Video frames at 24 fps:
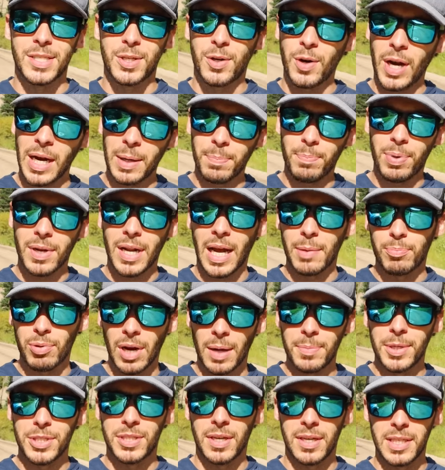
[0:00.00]
It's great, but I
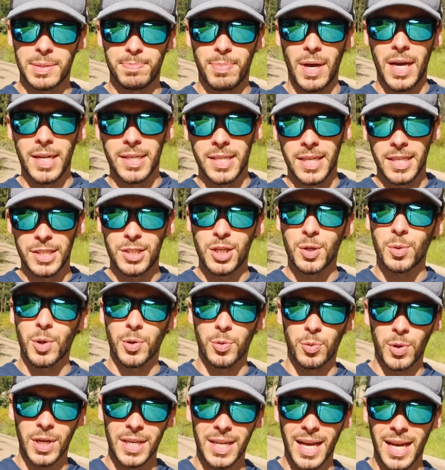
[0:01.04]
probably should have spent two or
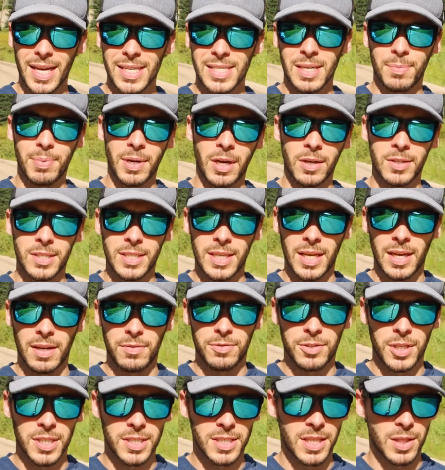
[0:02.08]
three days up here instead
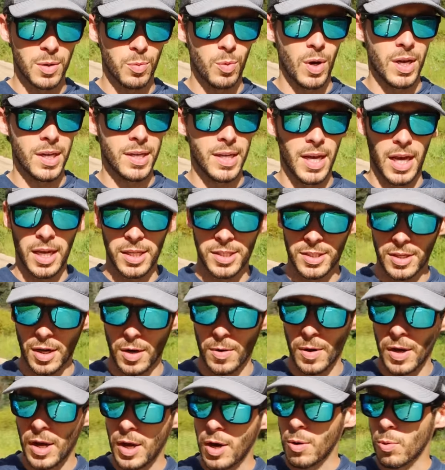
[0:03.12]
of just the one day.
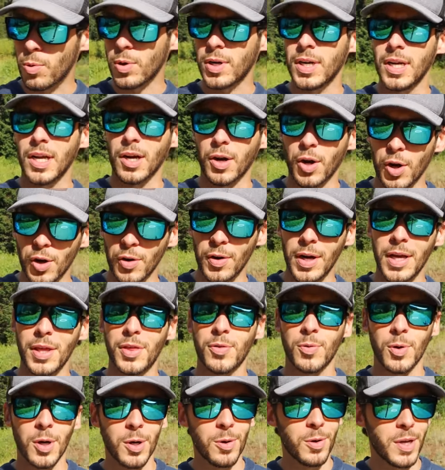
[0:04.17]
So we're gonna hurry
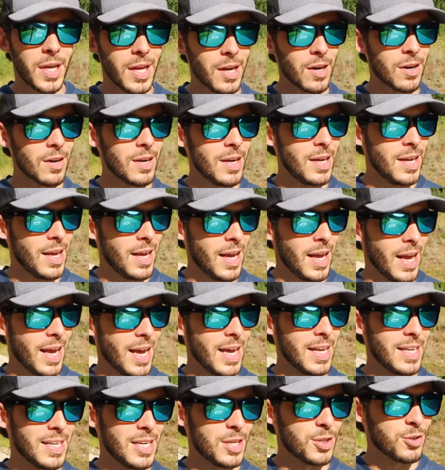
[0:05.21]
through here
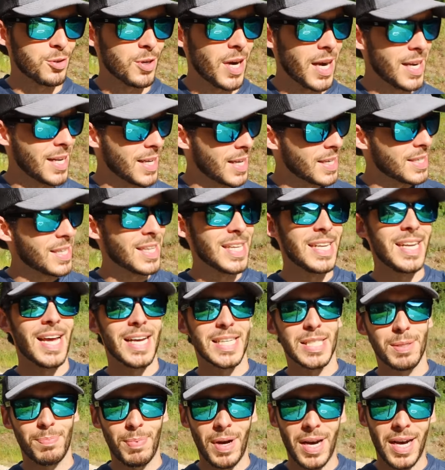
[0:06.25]
and uh, try to get to the
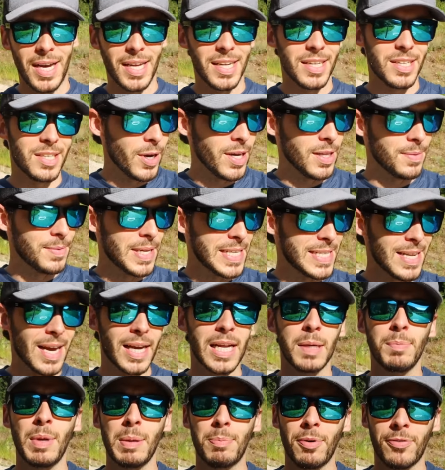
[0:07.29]
next spot. Well, it's
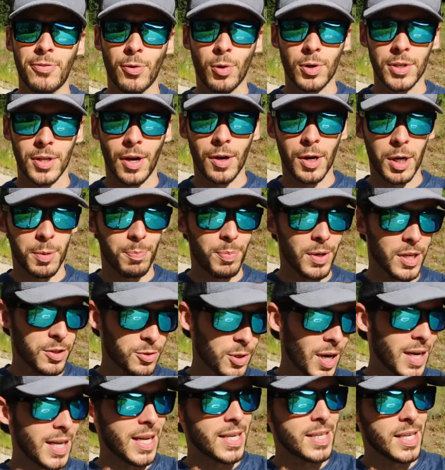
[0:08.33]
not gonna be before dark, but
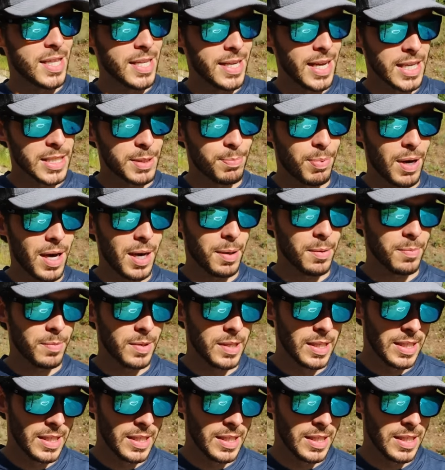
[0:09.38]
try to get to the next spot